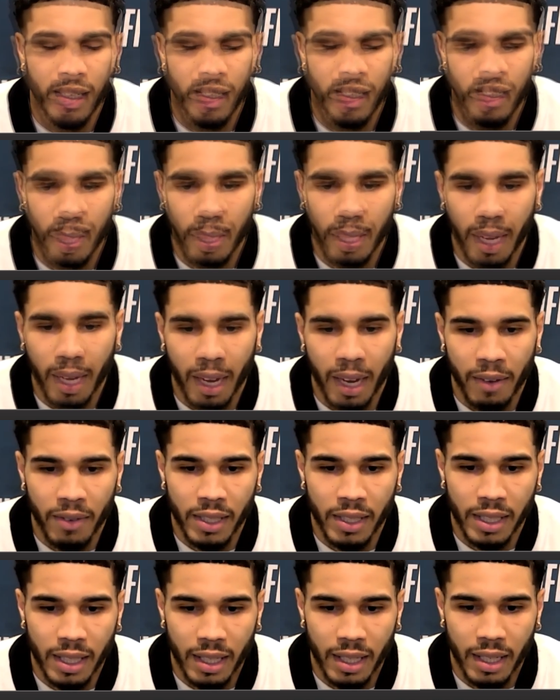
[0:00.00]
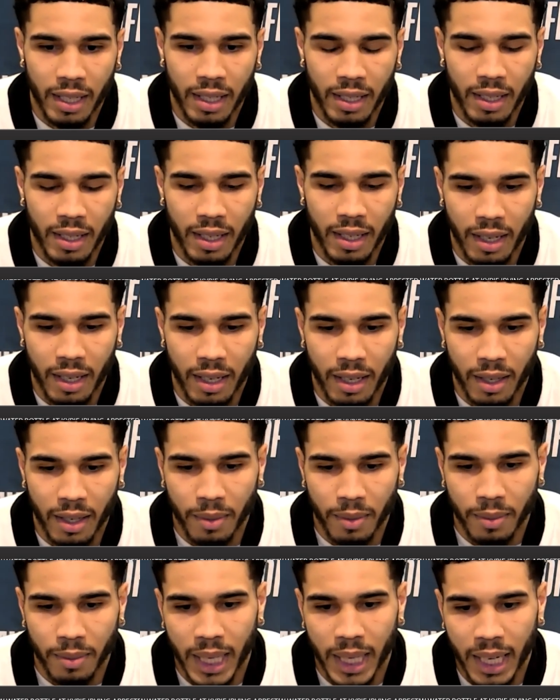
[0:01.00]
But obviously,
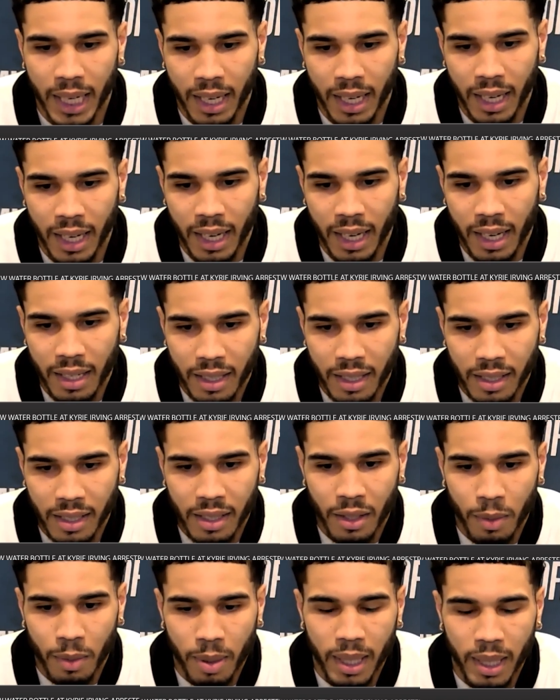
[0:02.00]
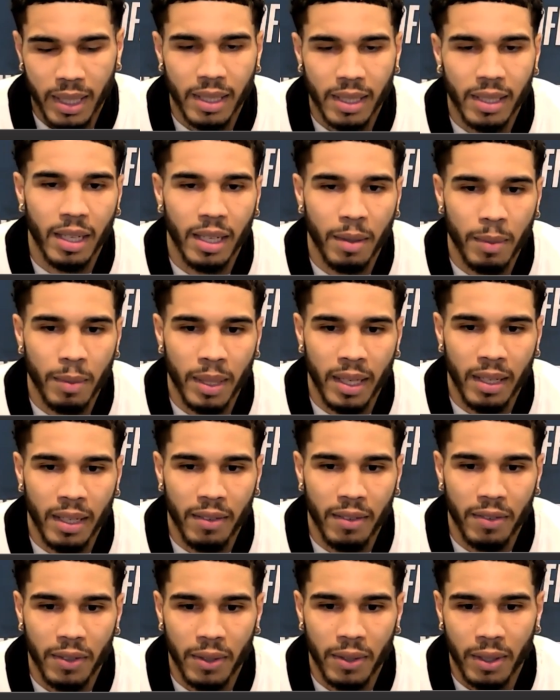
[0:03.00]
um, there's no place in the
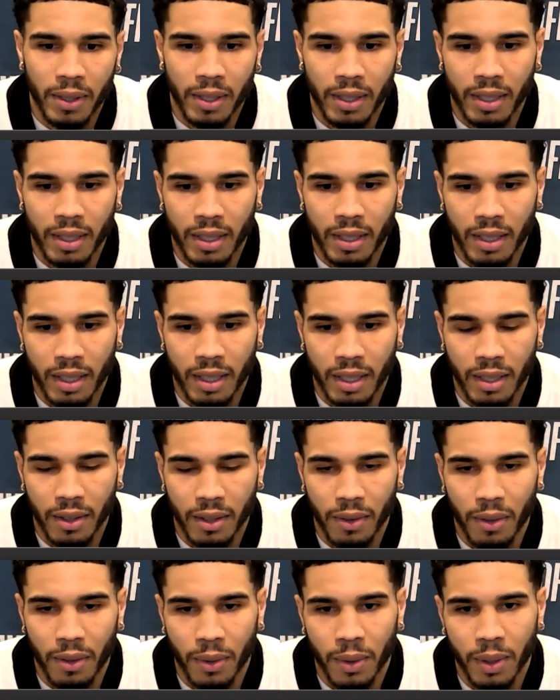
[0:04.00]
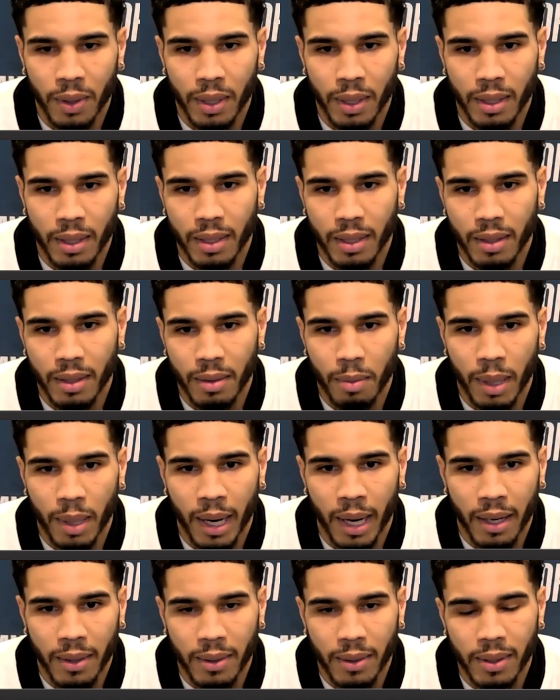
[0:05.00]
NBA for you know throwing
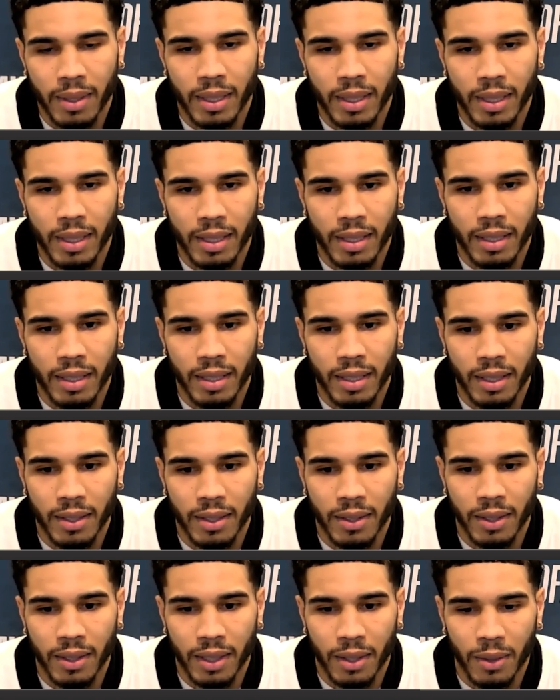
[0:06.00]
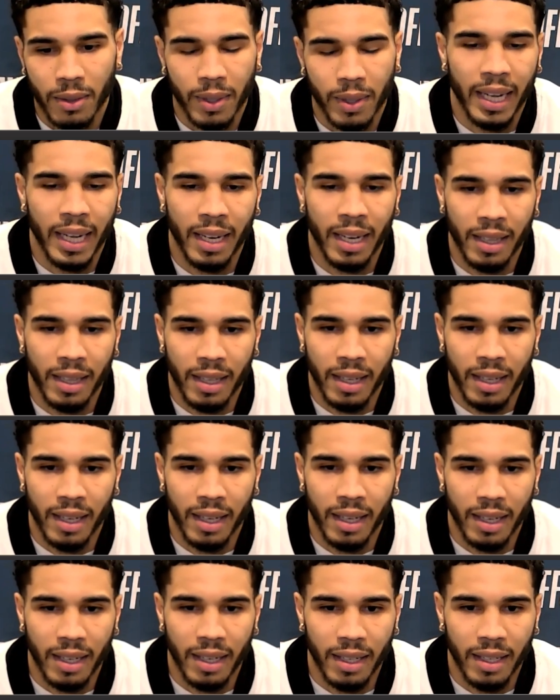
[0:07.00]
bottles or throwing
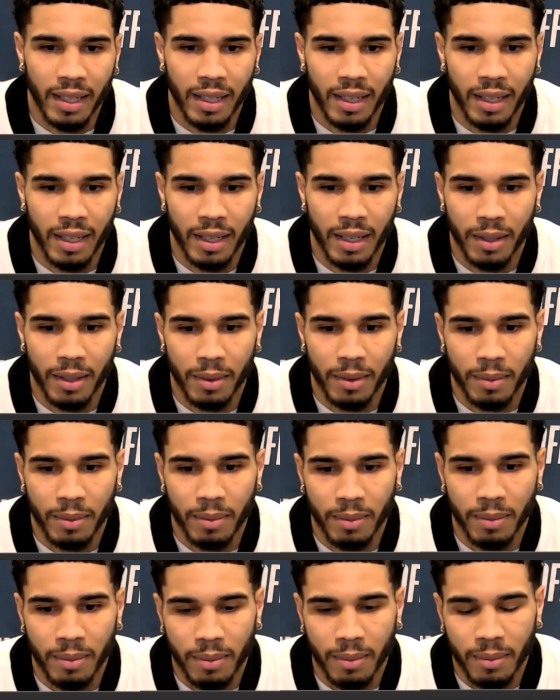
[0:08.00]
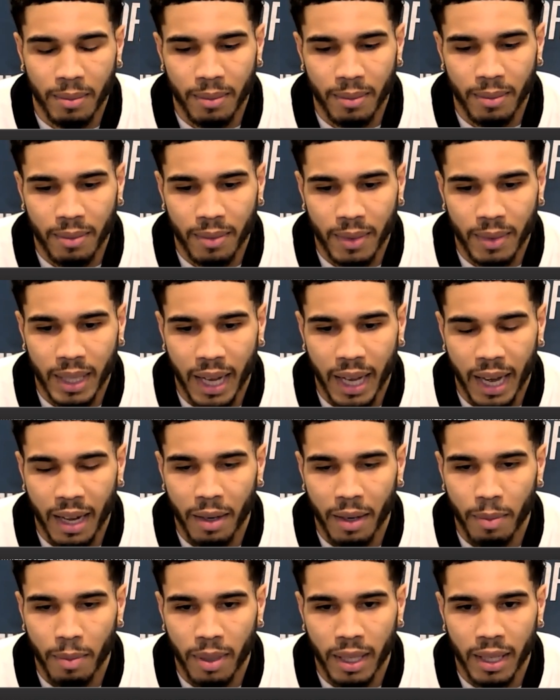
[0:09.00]
anything um, at
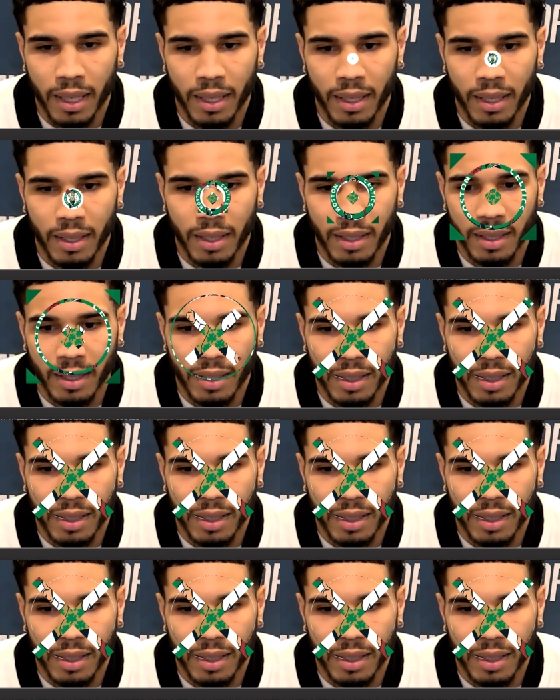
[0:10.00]
a player.